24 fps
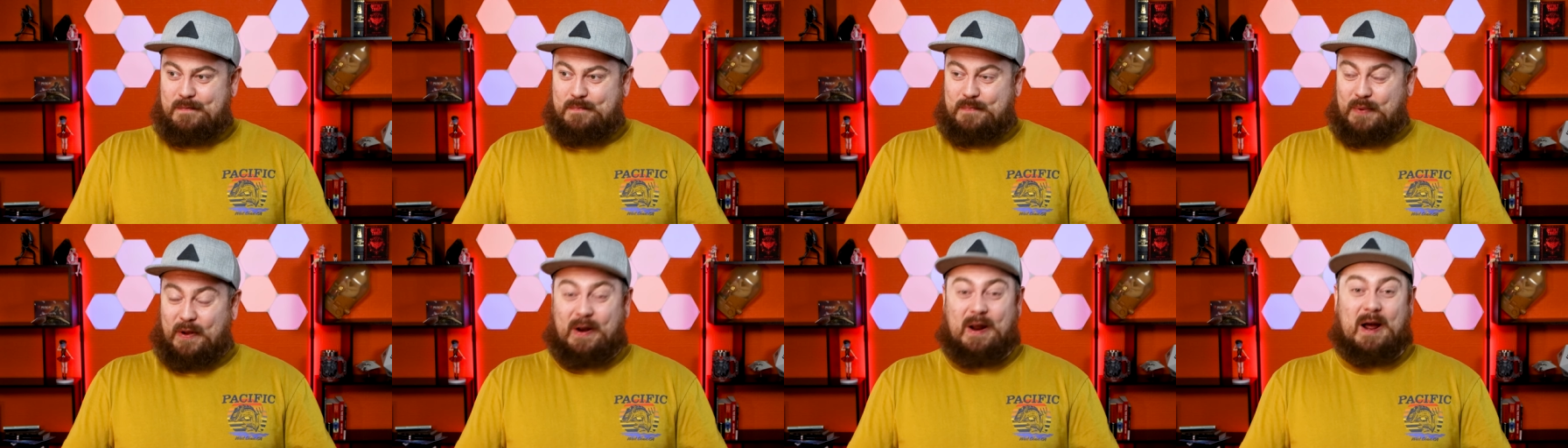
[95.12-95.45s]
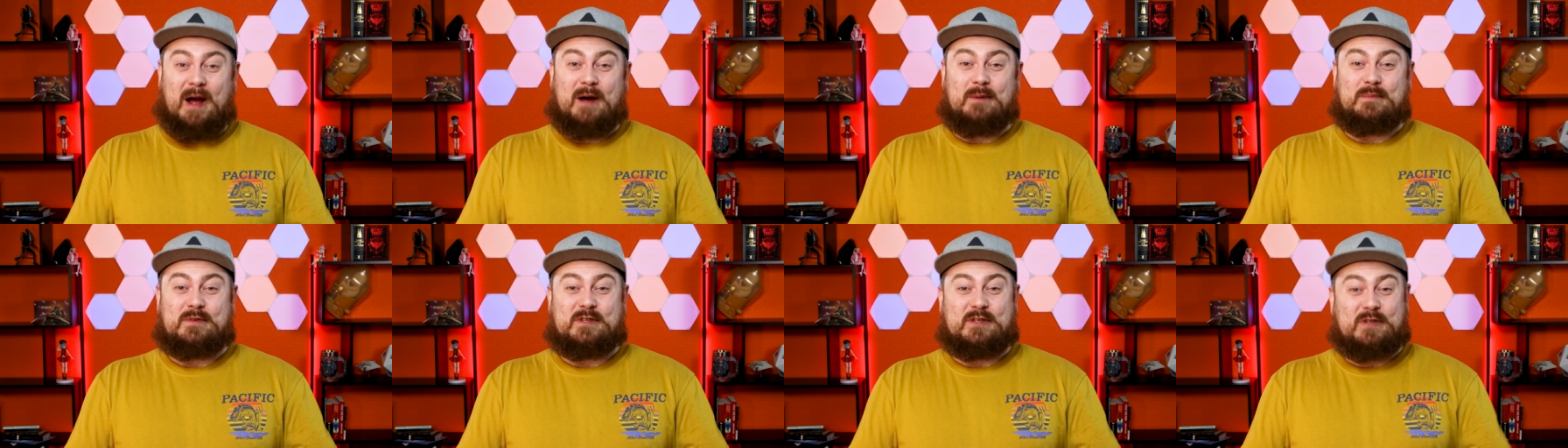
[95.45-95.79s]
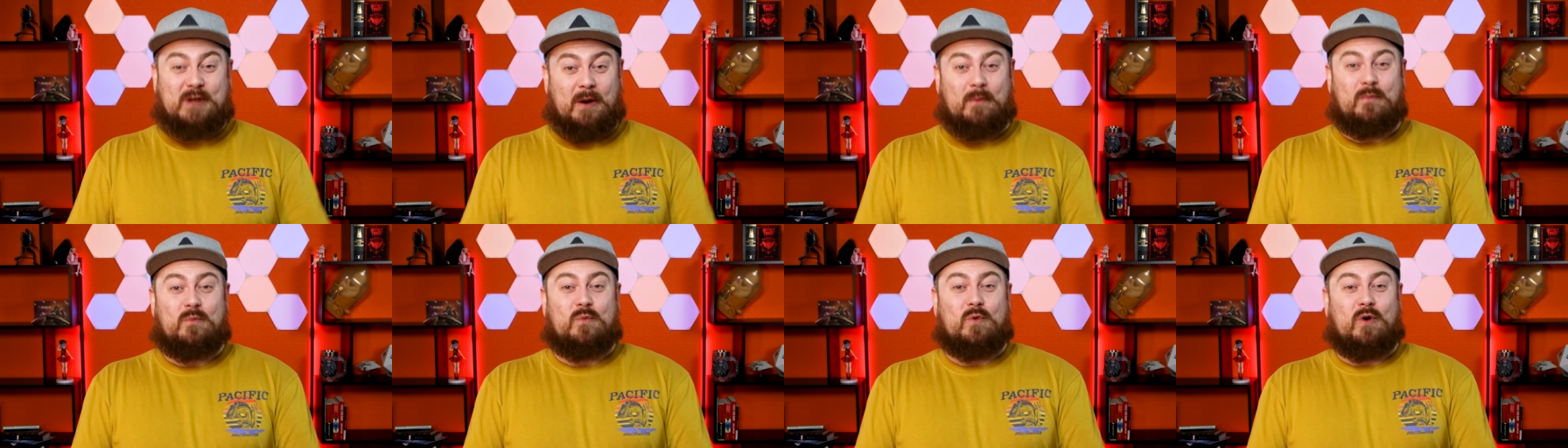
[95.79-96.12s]
Perhaps
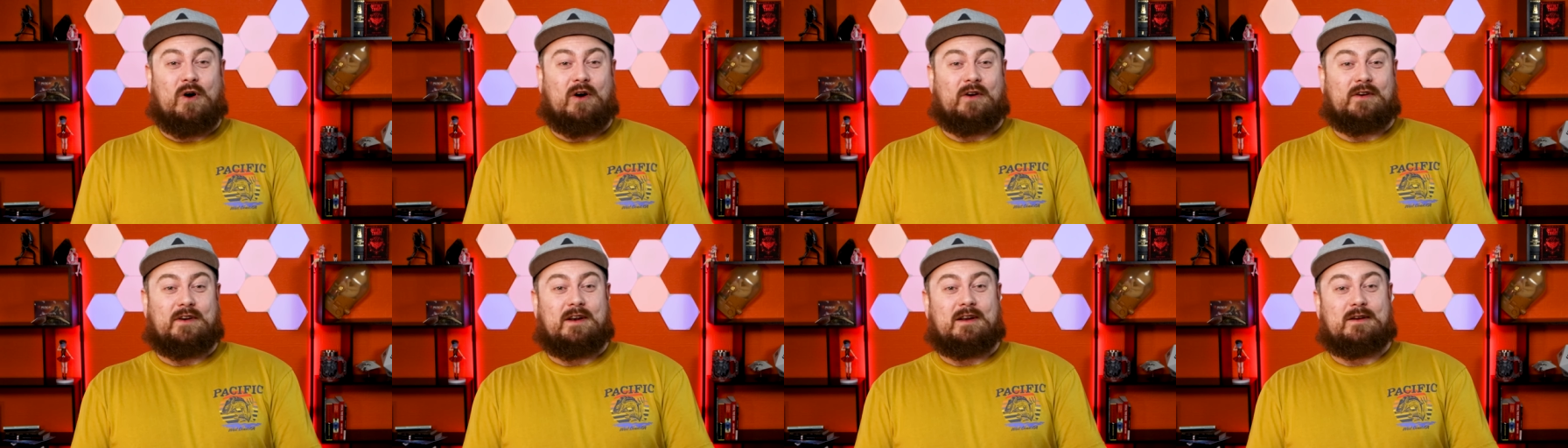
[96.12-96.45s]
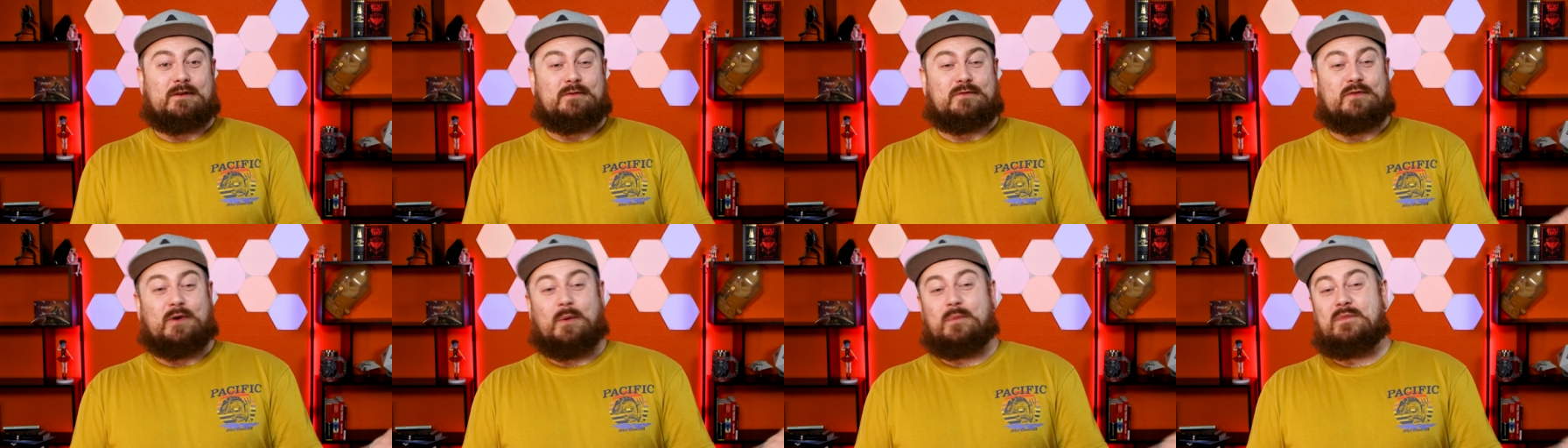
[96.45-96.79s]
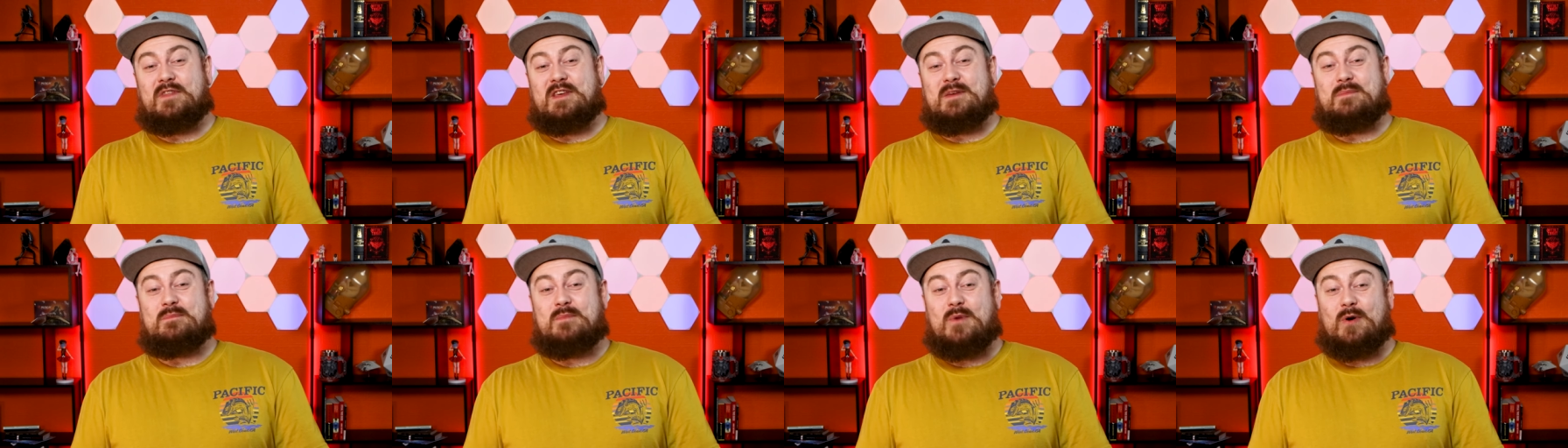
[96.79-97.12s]
someone from
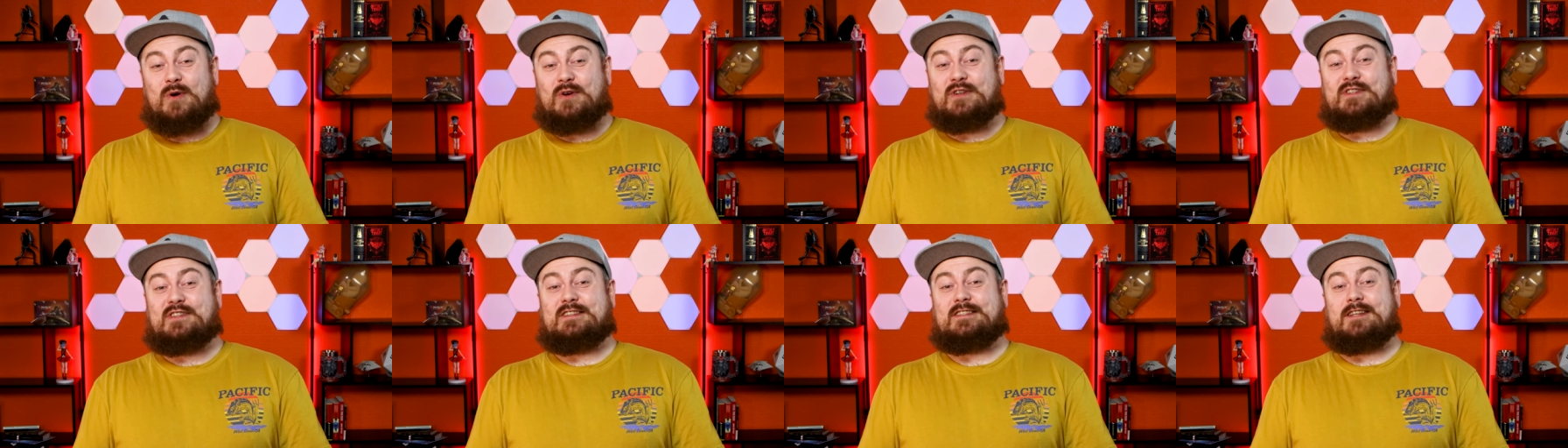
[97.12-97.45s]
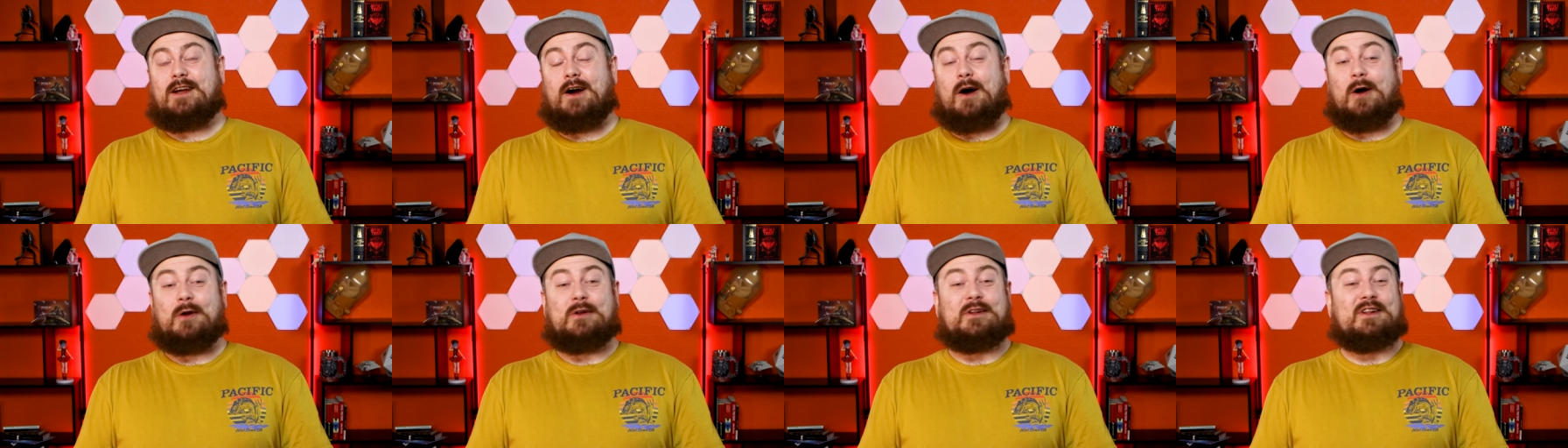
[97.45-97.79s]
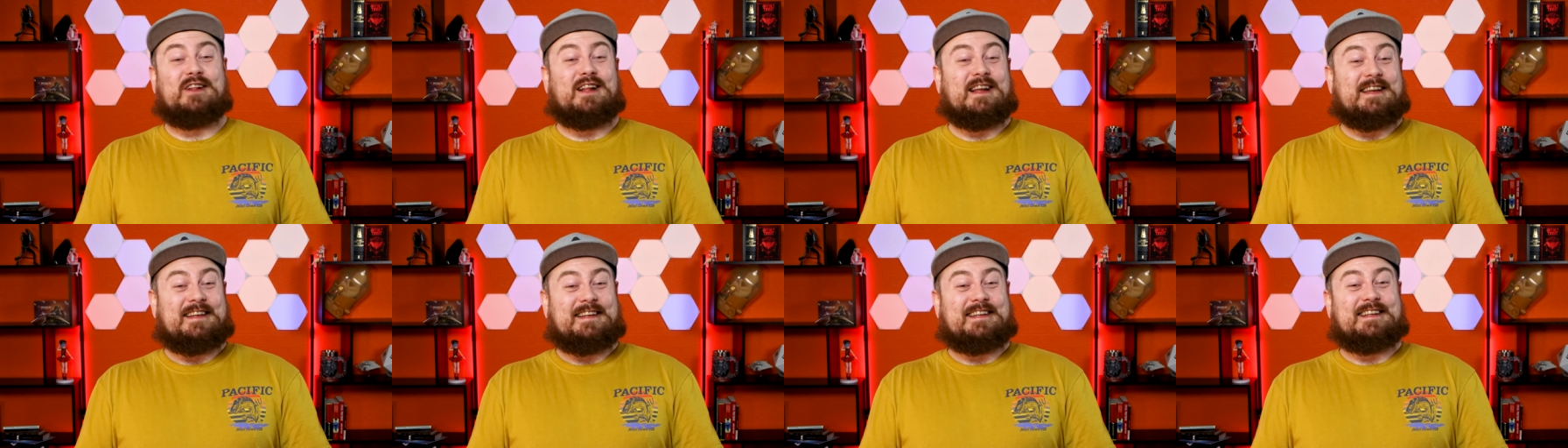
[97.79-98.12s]
the most
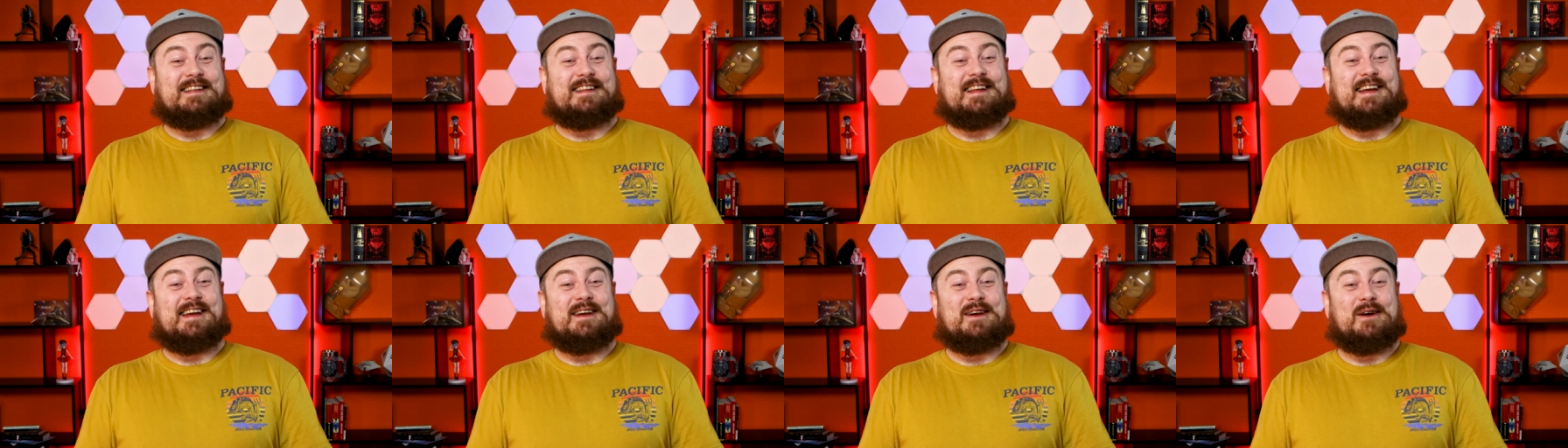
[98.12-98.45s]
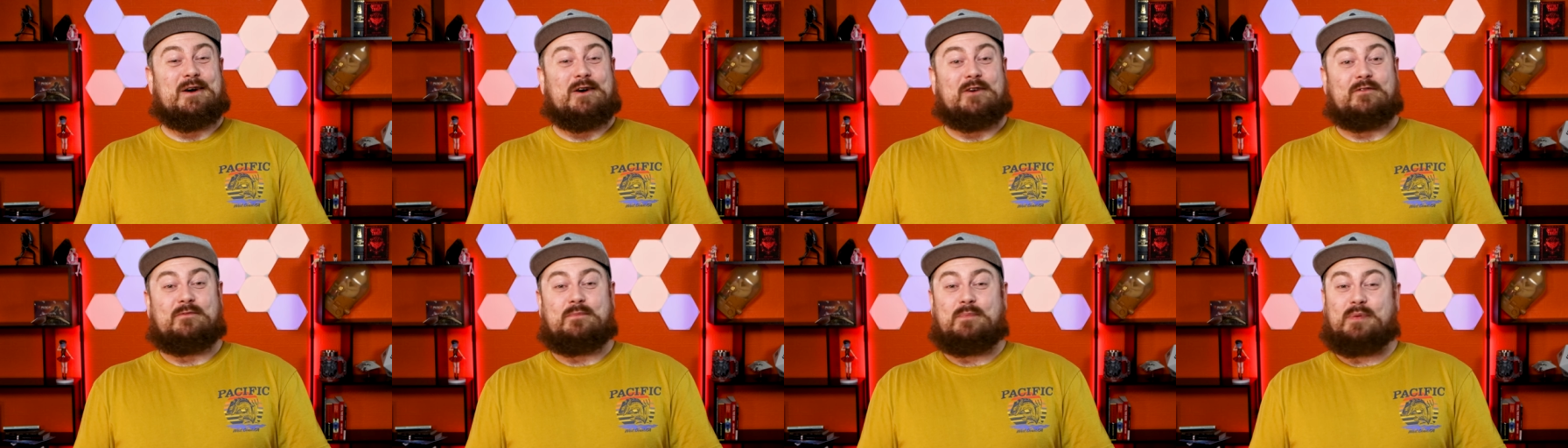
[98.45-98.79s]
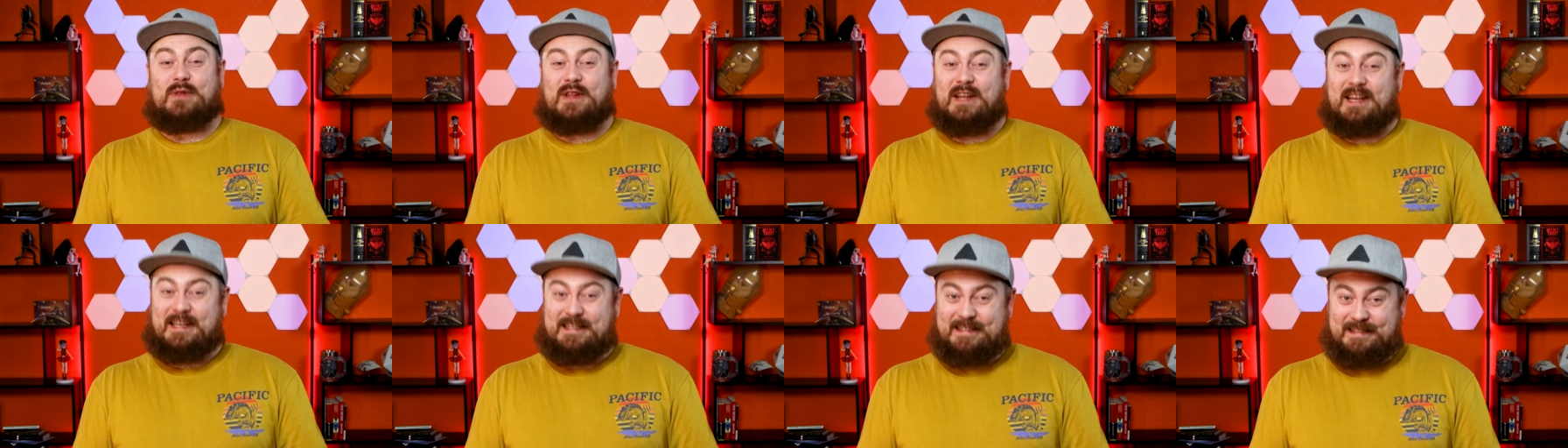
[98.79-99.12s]
unlikely of
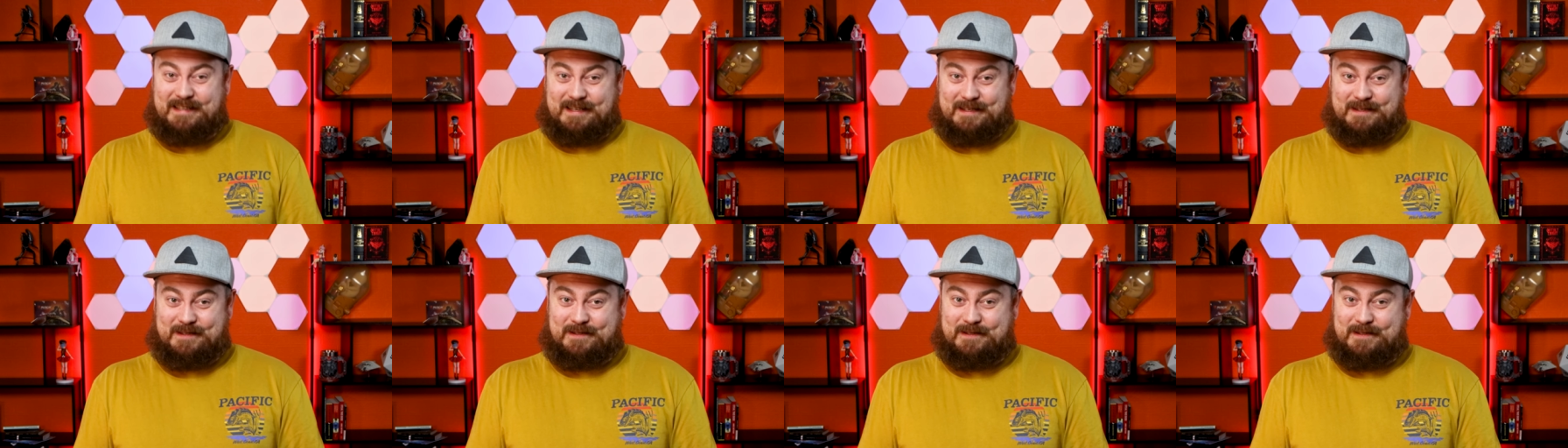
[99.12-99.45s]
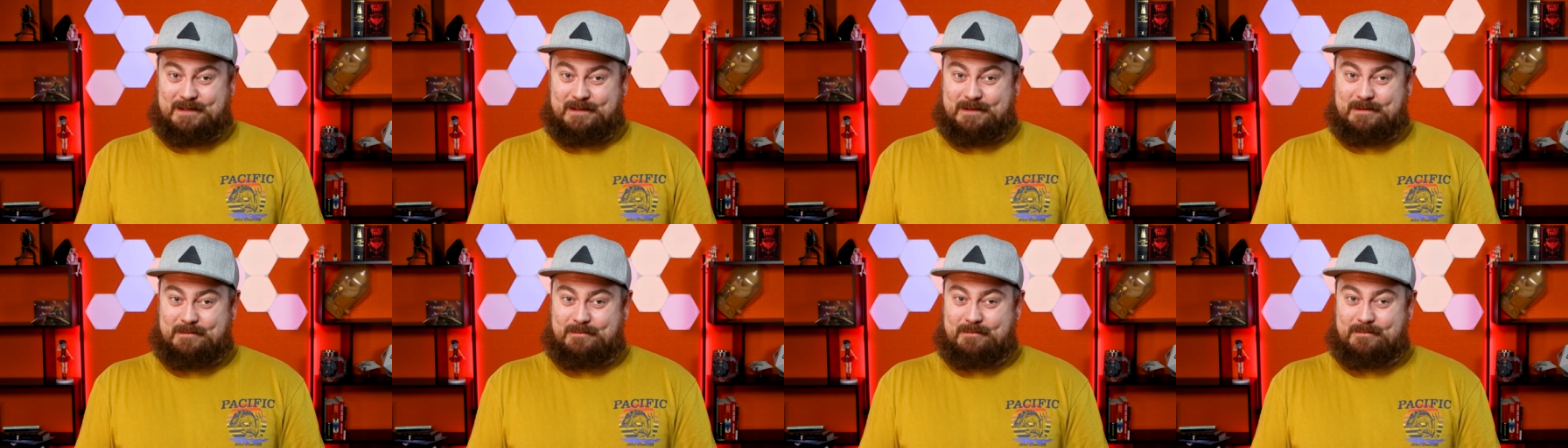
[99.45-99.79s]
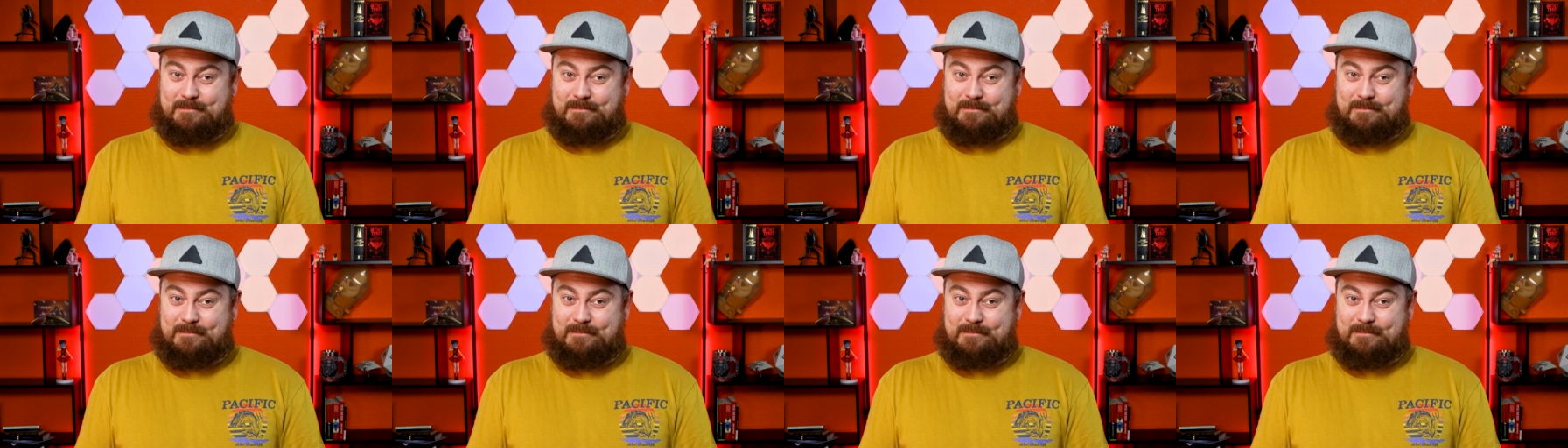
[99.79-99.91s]
places.